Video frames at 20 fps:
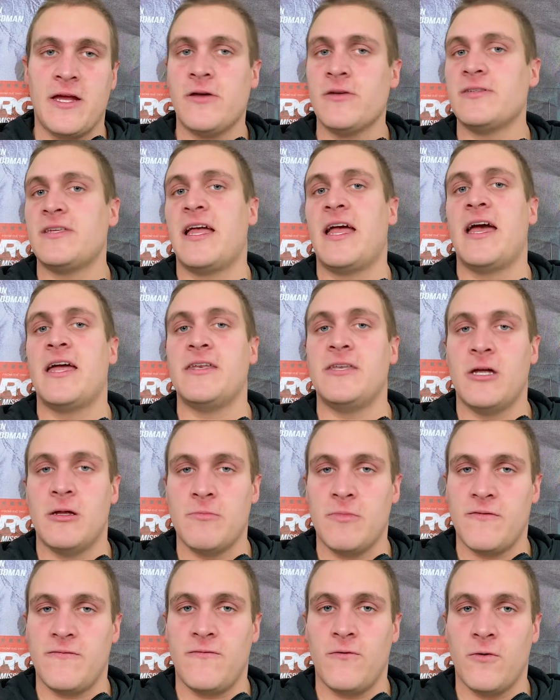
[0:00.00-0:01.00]
else they had
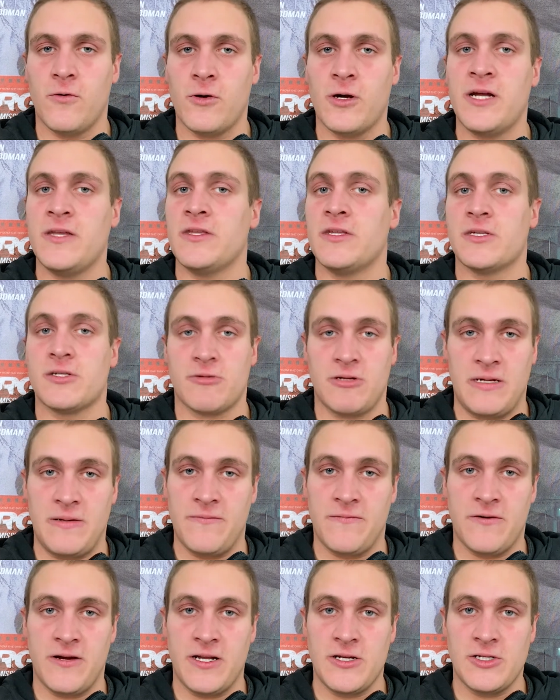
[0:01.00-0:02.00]
done before in the
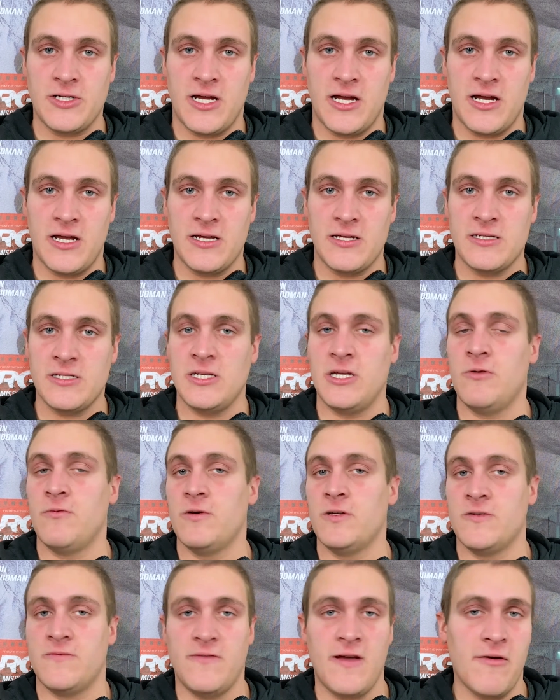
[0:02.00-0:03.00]
Scream franchise. It
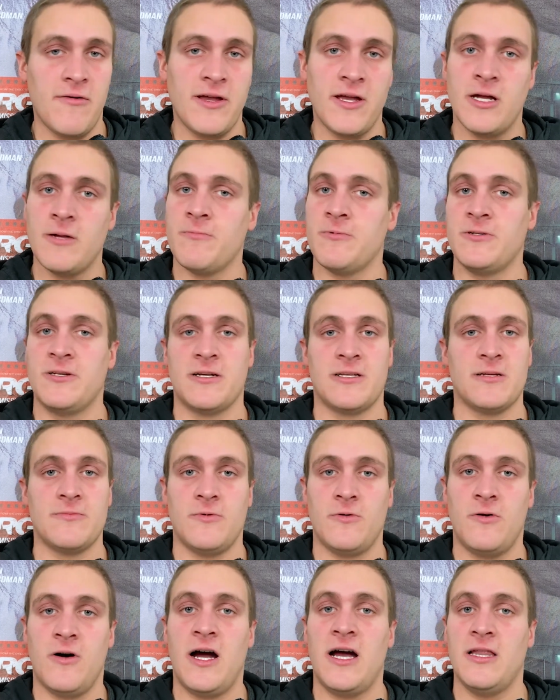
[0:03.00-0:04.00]
was very
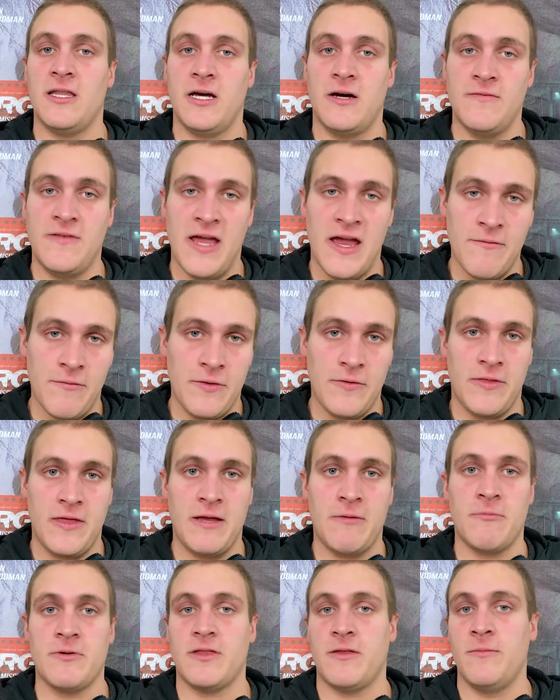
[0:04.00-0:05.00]
unpredictable. I loved
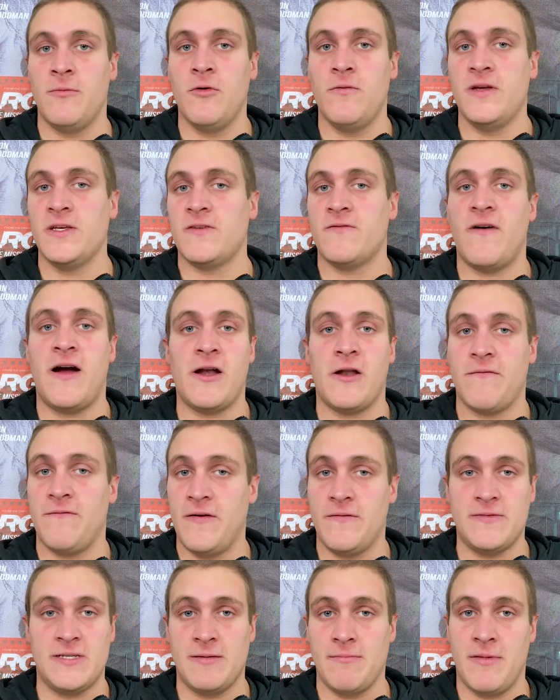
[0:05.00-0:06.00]
everything with the movie's final
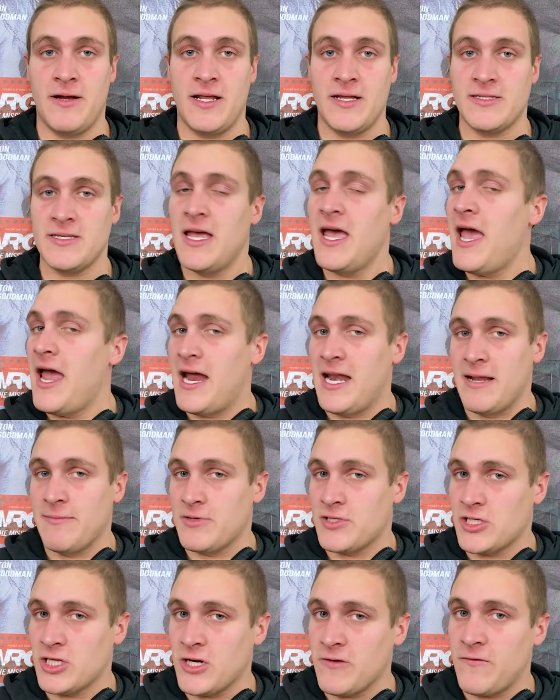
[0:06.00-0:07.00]
15 minutes, and
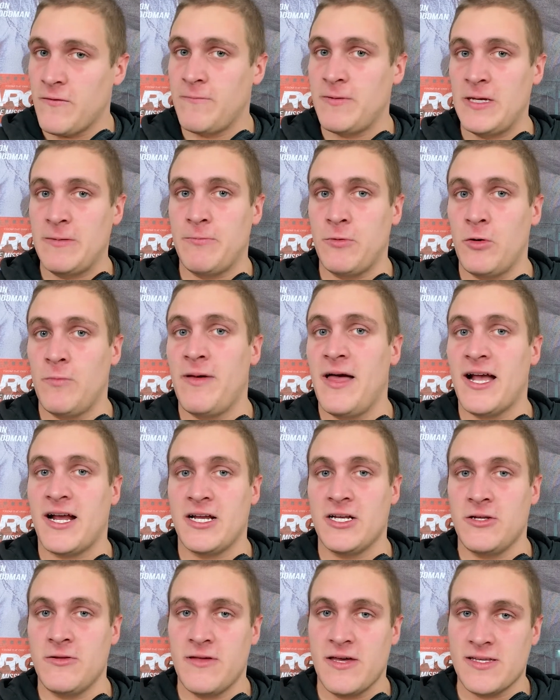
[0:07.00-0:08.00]
I'm sure for people
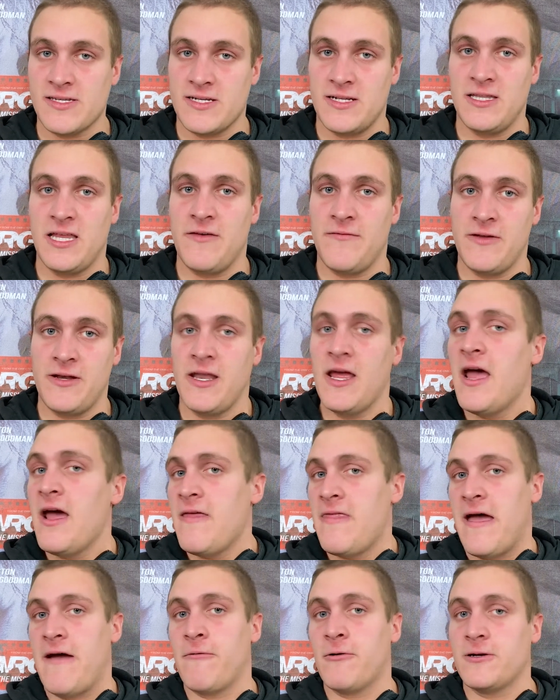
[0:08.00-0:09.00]
back in 2011
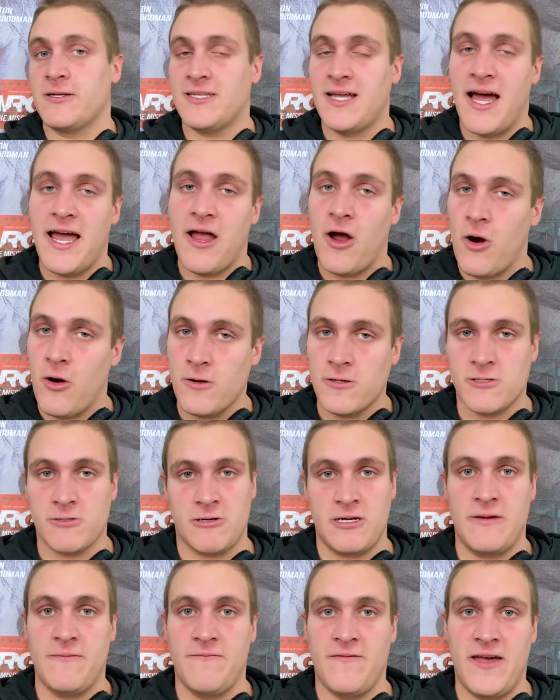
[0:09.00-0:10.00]
that were diehard
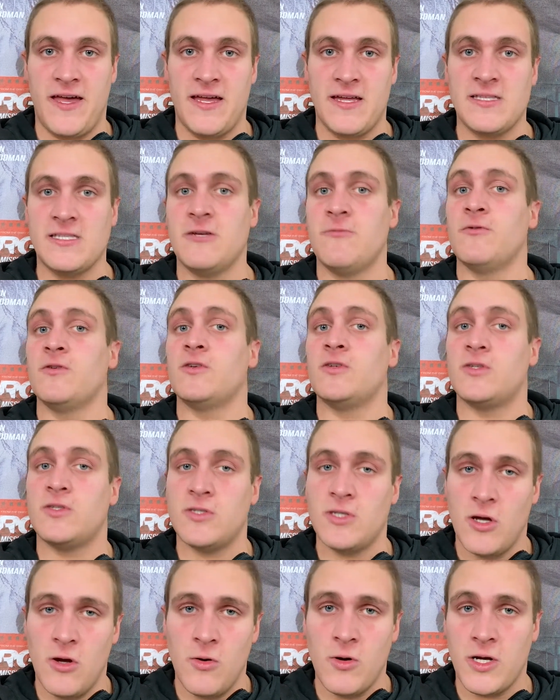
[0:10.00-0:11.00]
Scream fans, it was
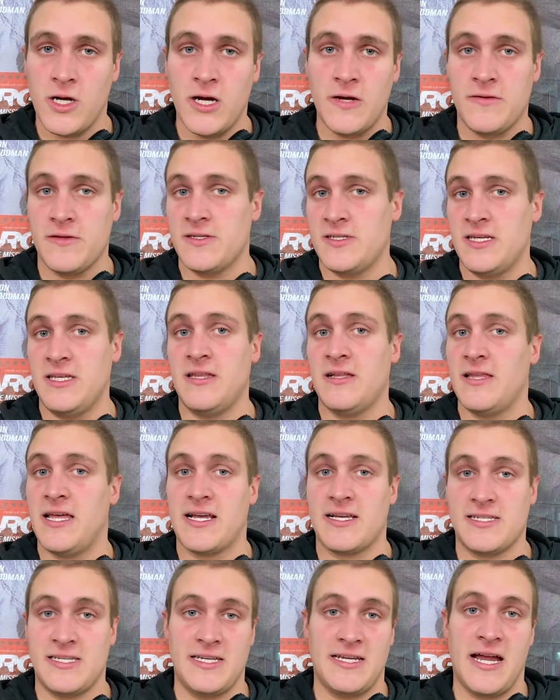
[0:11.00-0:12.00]
so good to see the
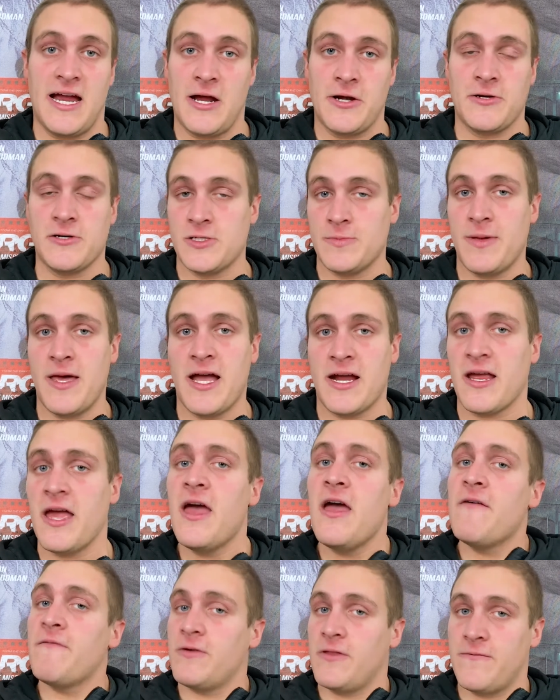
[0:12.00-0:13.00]
legacy characters back
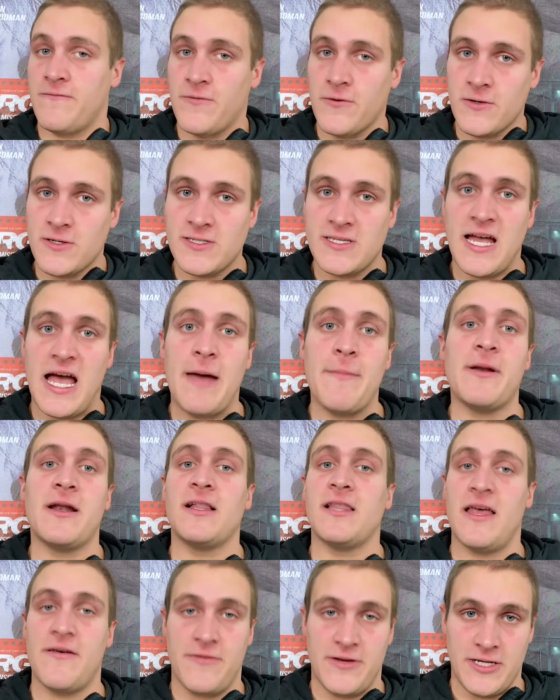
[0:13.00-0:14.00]
for the first time in
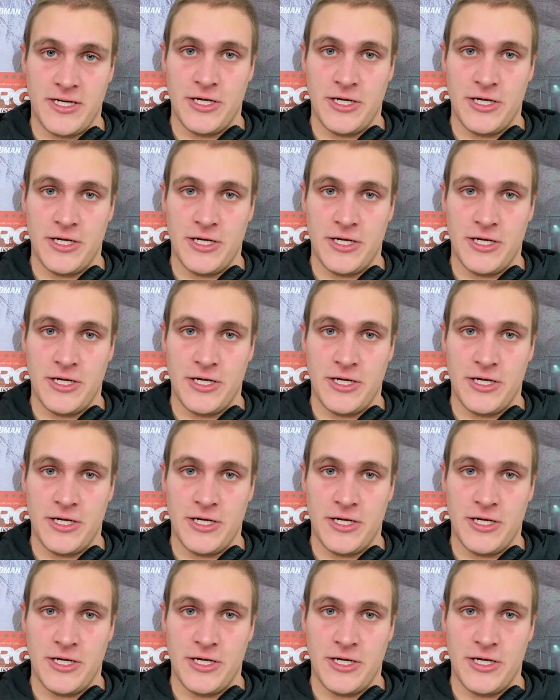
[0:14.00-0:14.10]
11